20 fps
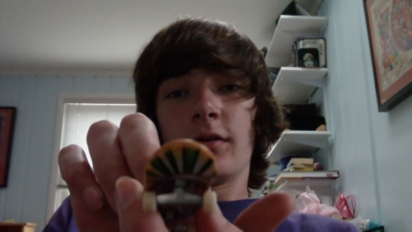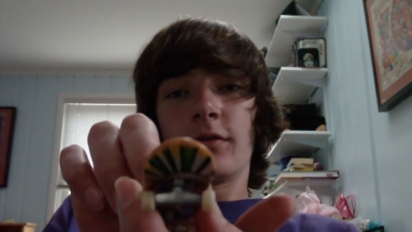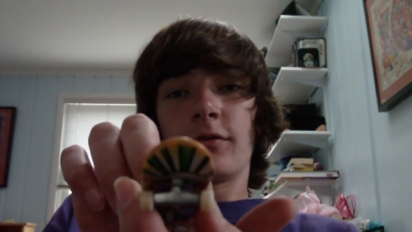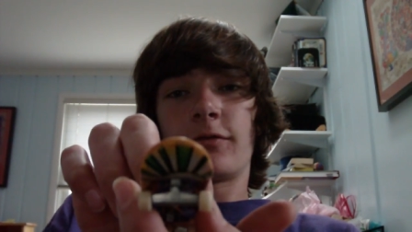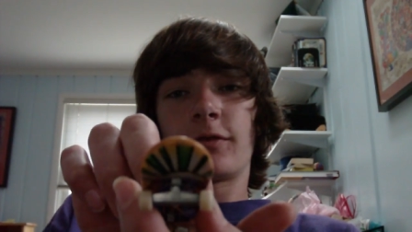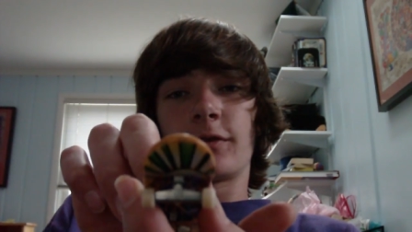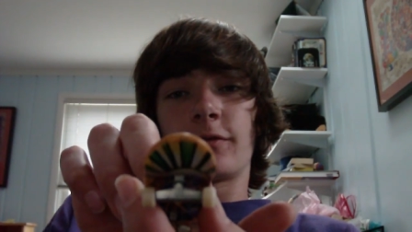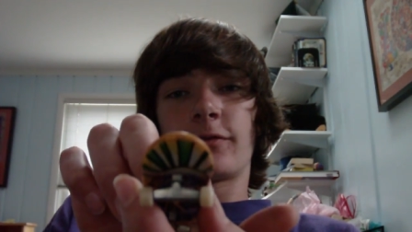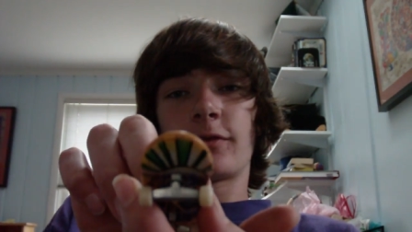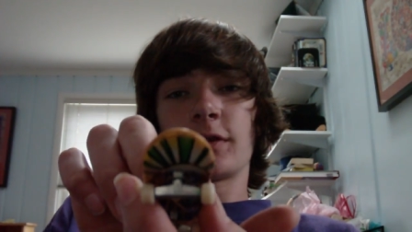
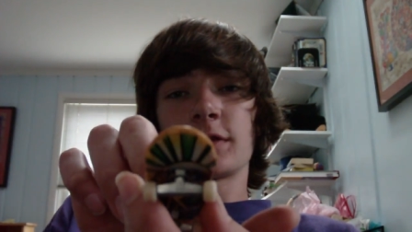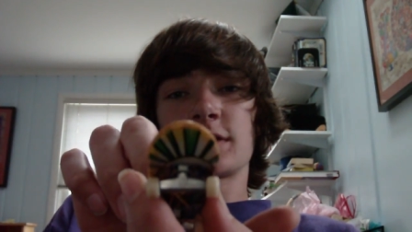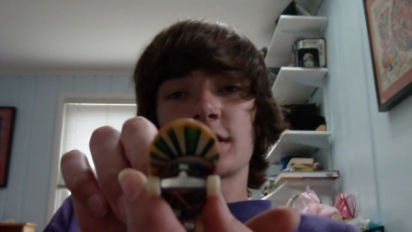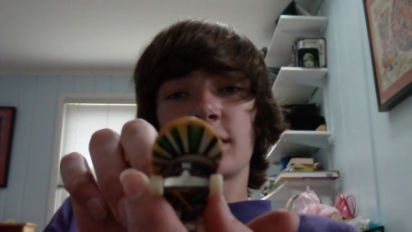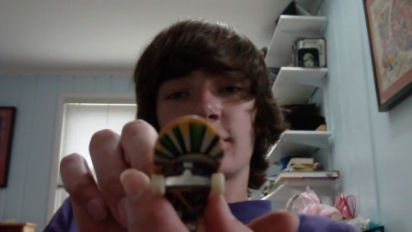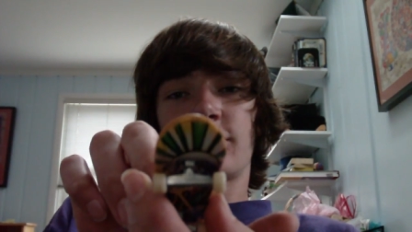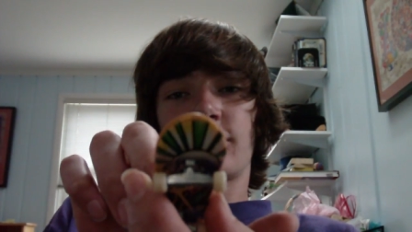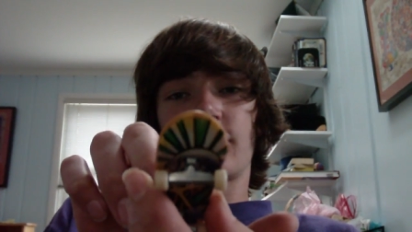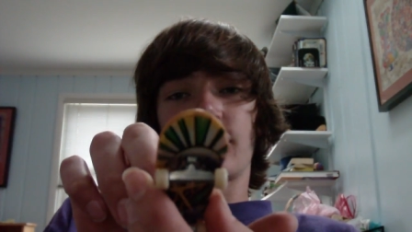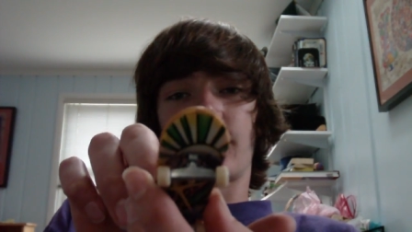for
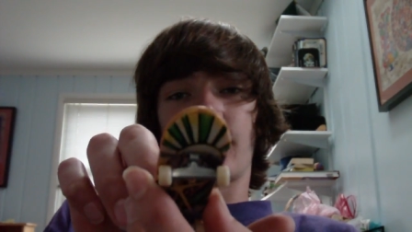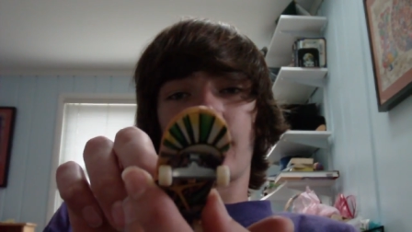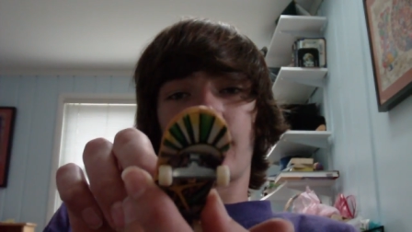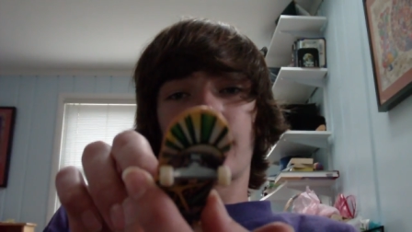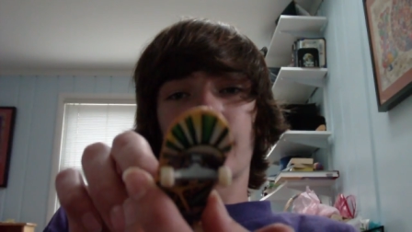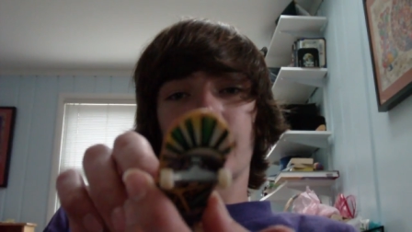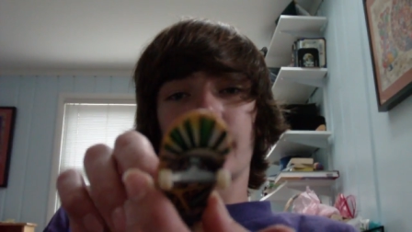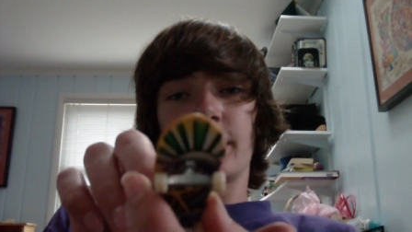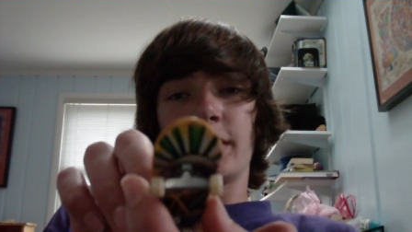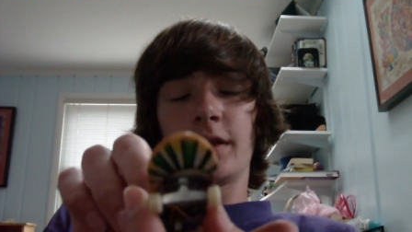frontside, for the
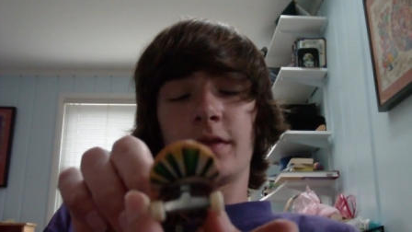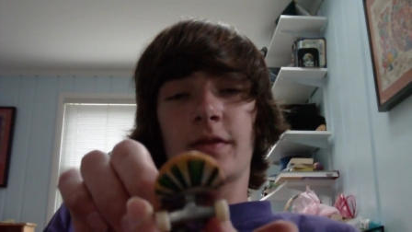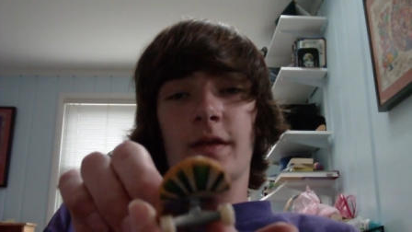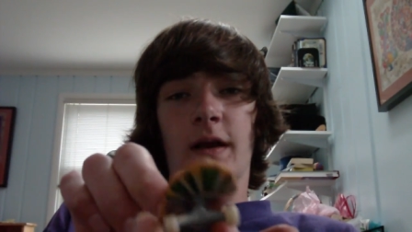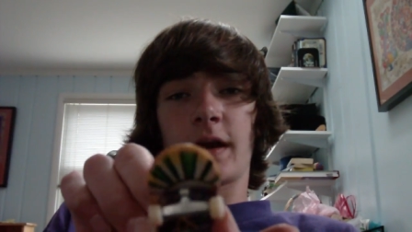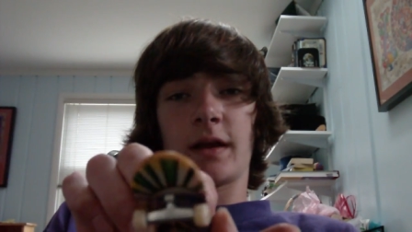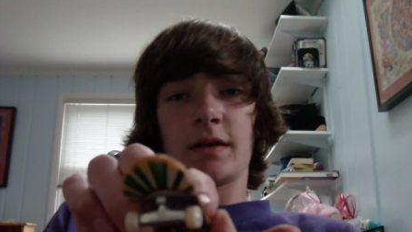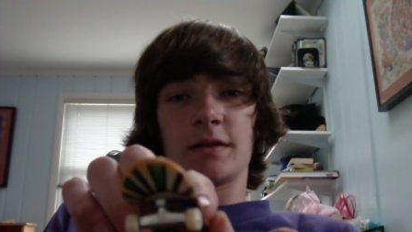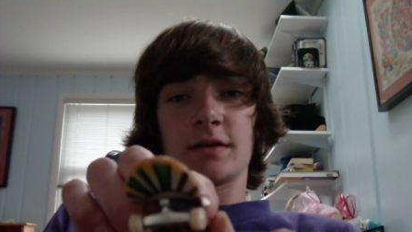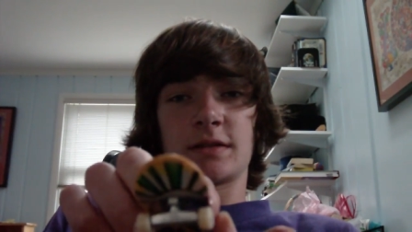three
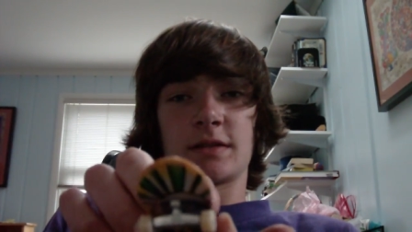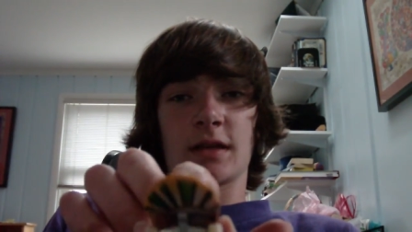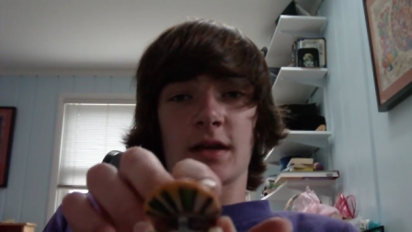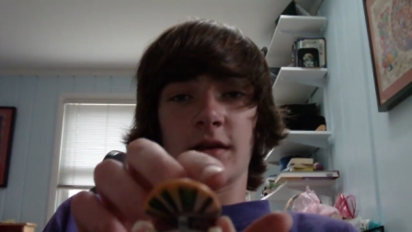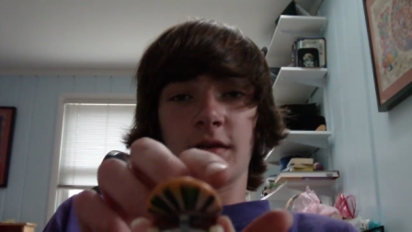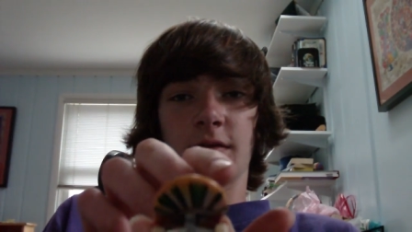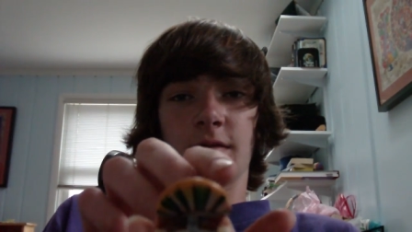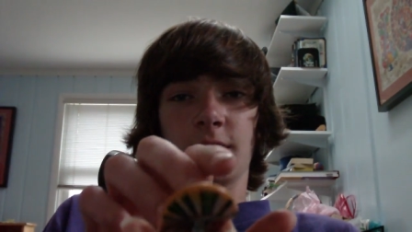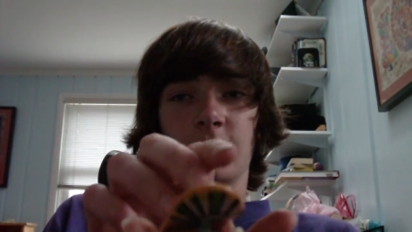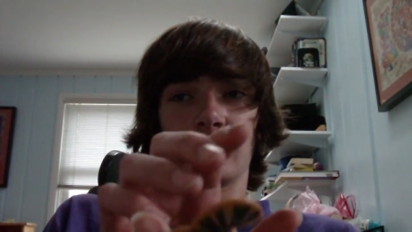that I just
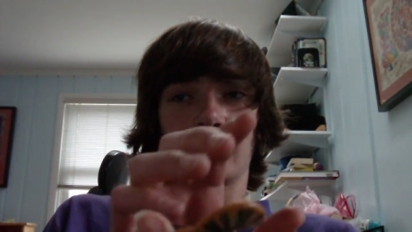said,